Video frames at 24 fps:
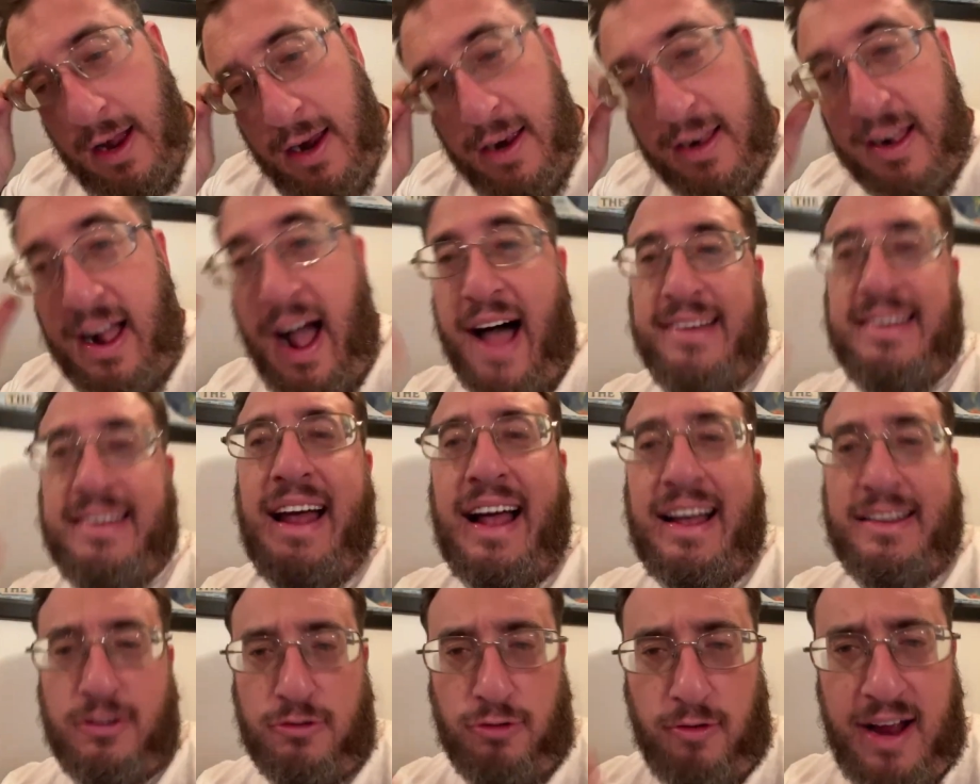
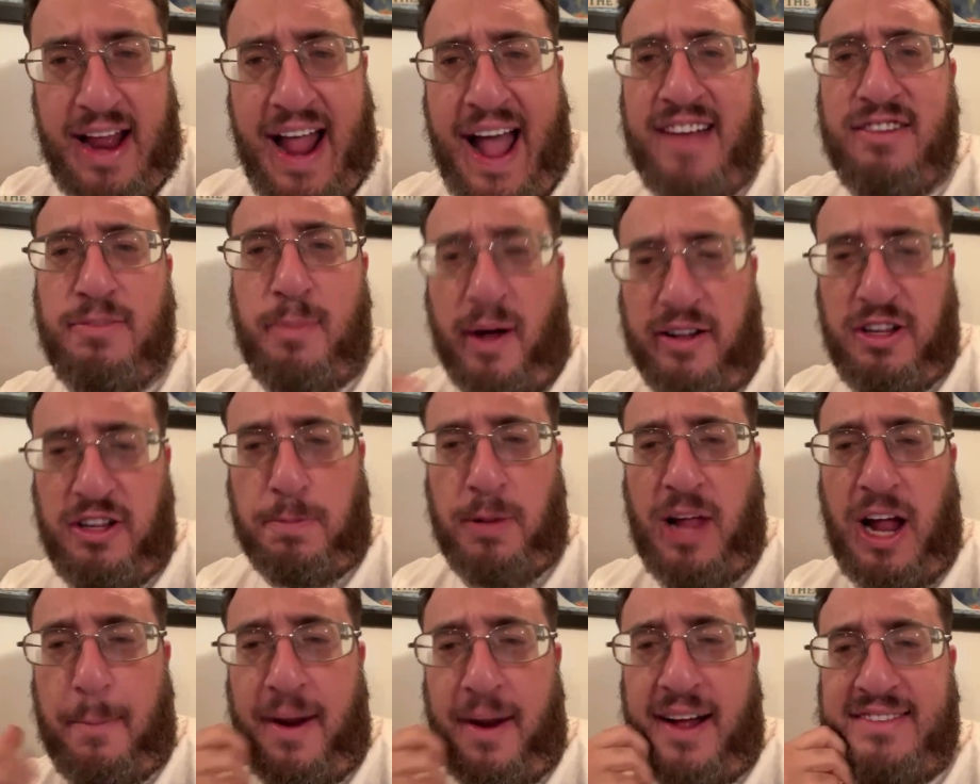Cossacks 3 has
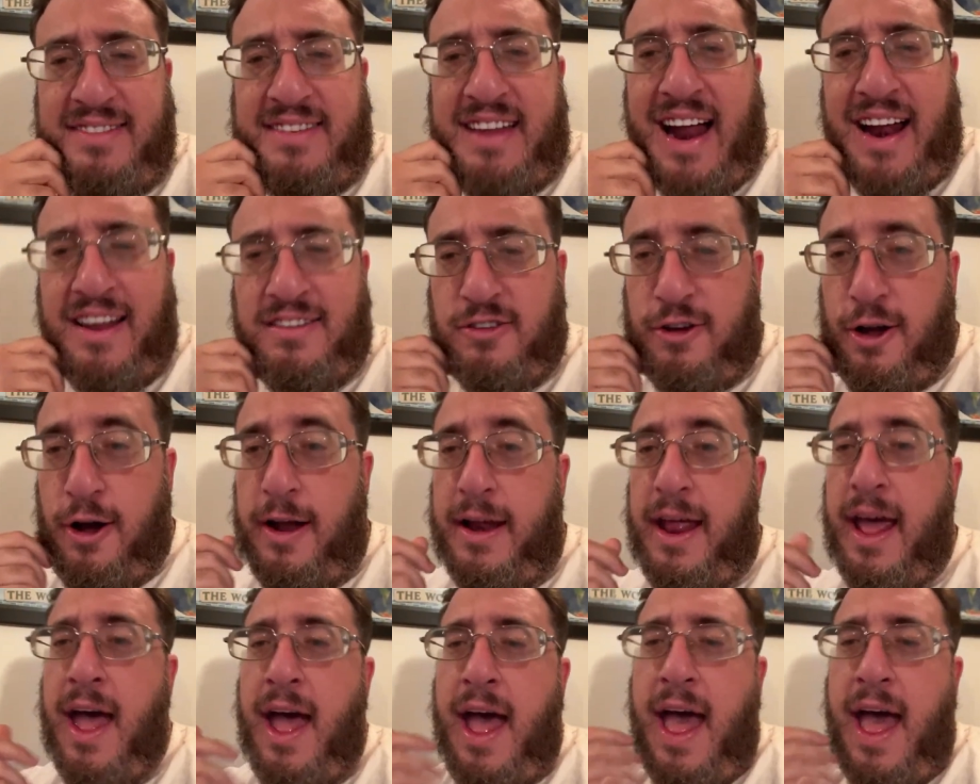multiplayer, but it's not as good.